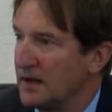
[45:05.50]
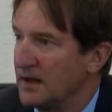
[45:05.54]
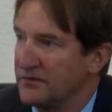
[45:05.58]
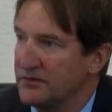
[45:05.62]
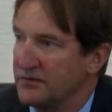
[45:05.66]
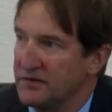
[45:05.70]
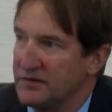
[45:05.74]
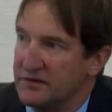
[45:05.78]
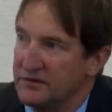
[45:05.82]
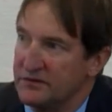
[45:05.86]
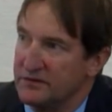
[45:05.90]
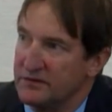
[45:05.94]
I
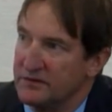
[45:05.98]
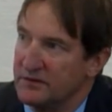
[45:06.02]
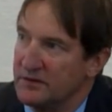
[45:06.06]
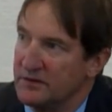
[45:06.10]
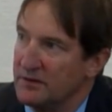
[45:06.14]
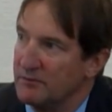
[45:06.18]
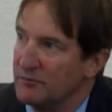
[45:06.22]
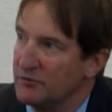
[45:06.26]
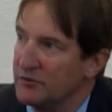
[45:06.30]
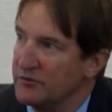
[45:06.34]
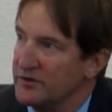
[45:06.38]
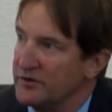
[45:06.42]
think the
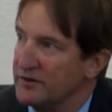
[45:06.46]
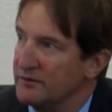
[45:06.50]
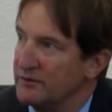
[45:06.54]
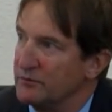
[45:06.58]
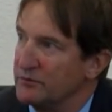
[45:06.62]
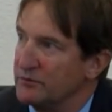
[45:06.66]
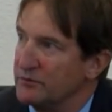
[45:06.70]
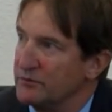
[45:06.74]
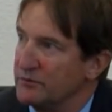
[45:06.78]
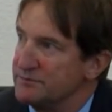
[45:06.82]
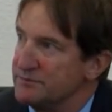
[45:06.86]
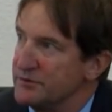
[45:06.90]
number that
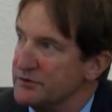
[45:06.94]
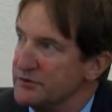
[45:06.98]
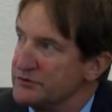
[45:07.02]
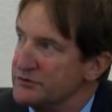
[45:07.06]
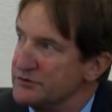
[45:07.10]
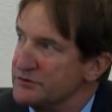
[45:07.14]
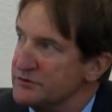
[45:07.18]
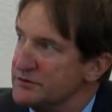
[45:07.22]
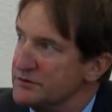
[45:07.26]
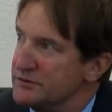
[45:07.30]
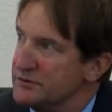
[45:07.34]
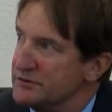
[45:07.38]
was
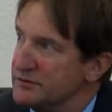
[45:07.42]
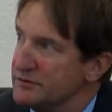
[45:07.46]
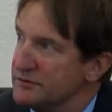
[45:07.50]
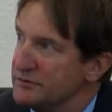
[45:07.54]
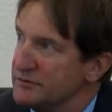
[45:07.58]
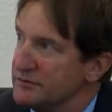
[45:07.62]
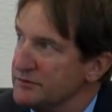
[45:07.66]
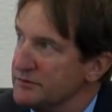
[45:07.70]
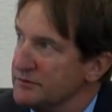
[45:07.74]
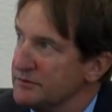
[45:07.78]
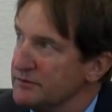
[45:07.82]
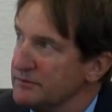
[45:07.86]
most
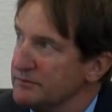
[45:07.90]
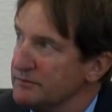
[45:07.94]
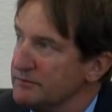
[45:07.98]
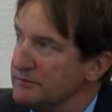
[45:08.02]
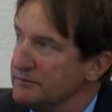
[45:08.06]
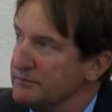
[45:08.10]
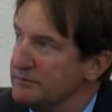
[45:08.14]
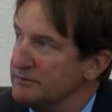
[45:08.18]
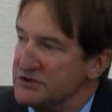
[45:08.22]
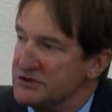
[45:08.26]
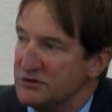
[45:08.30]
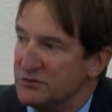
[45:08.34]

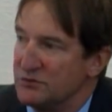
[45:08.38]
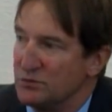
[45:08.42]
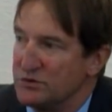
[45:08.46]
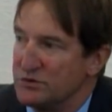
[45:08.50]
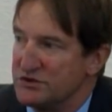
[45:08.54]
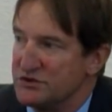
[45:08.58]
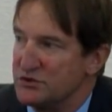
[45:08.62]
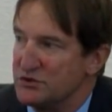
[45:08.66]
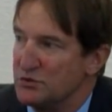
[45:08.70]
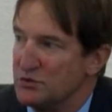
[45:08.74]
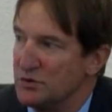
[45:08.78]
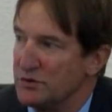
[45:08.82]
mentioned
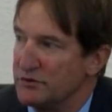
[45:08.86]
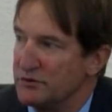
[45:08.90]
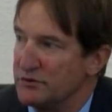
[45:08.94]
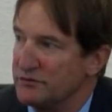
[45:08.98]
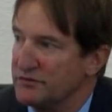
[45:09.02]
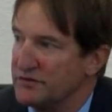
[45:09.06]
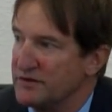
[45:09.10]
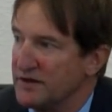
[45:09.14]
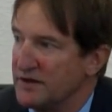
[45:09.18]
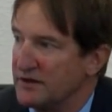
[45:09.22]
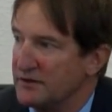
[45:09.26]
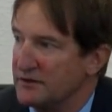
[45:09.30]
was
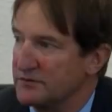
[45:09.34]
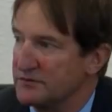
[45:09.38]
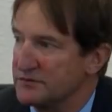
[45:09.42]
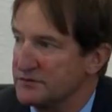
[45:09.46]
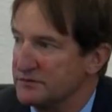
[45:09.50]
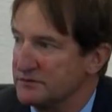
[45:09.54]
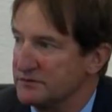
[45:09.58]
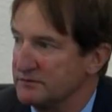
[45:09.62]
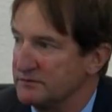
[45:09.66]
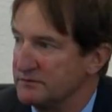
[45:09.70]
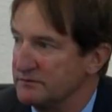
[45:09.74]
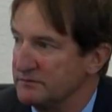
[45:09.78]
200,000.